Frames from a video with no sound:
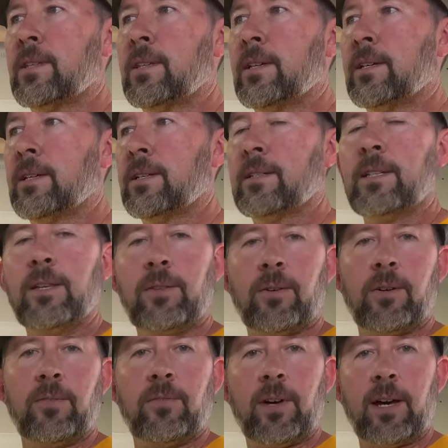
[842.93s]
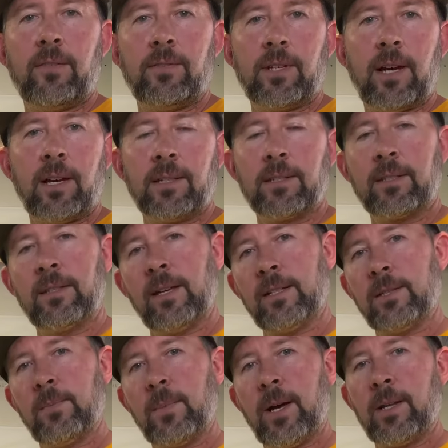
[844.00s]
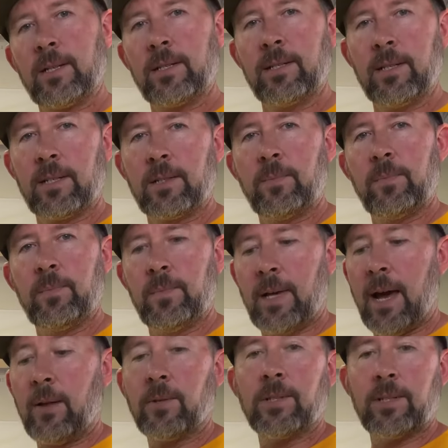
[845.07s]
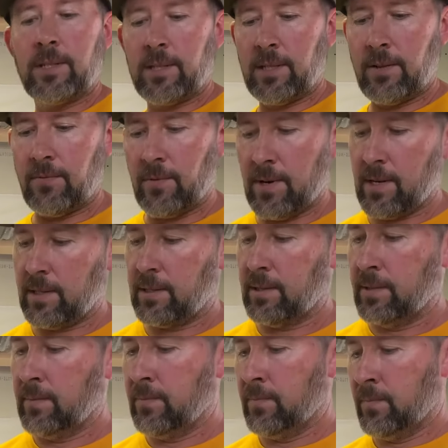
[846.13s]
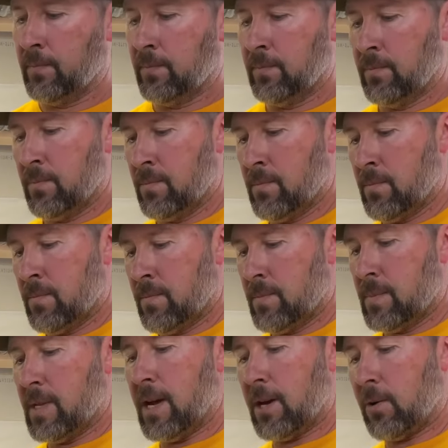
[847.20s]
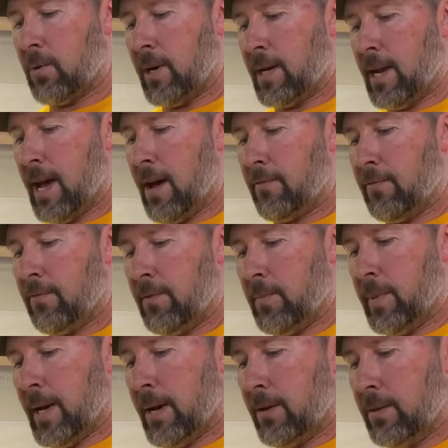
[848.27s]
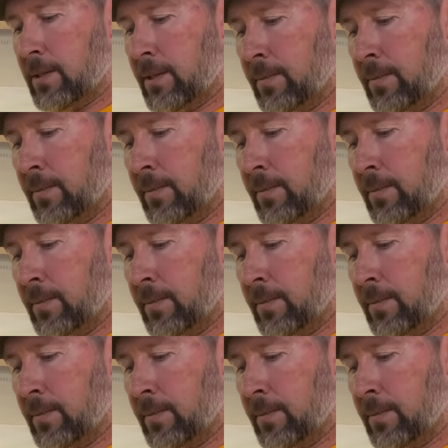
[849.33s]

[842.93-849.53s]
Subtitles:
the T35 Tusk, that's about 6 ounces difference. Not quite half of a pound.